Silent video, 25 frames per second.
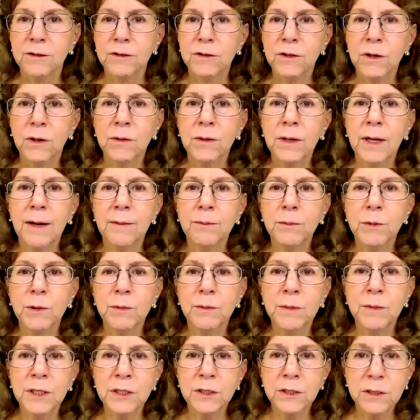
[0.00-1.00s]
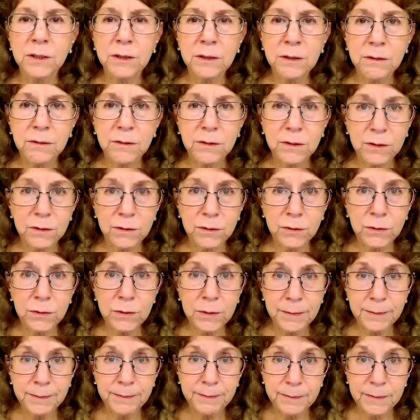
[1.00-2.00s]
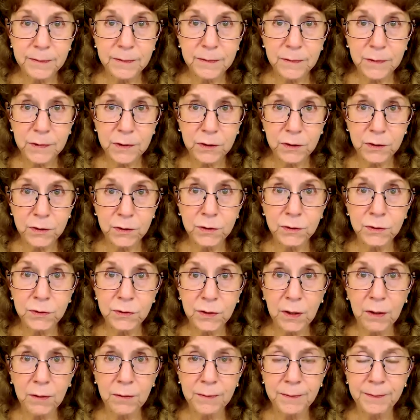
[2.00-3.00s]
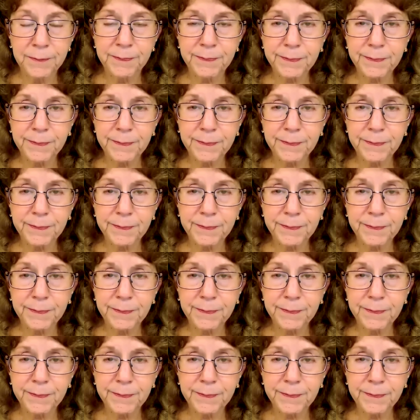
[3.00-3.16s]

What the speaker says: don't have permission to do so.